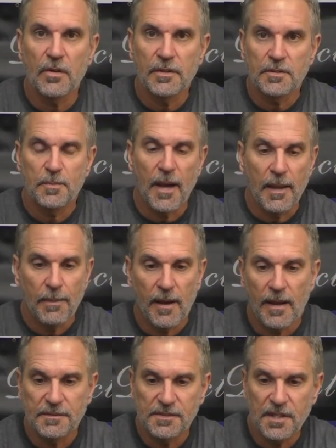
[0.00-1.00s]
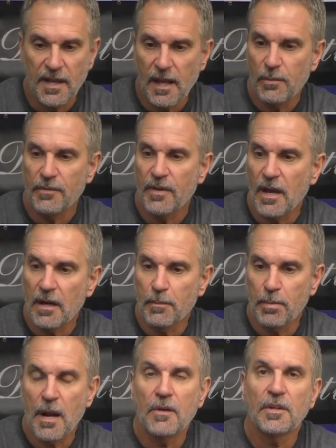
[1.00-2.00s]
these bipods. Today we've got our
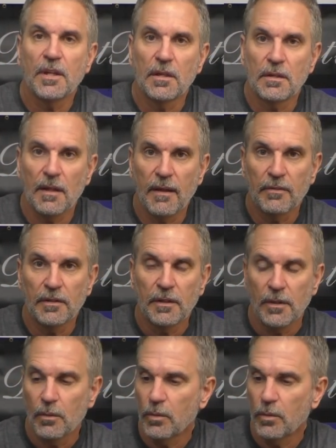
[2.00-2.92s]
Browning underlever.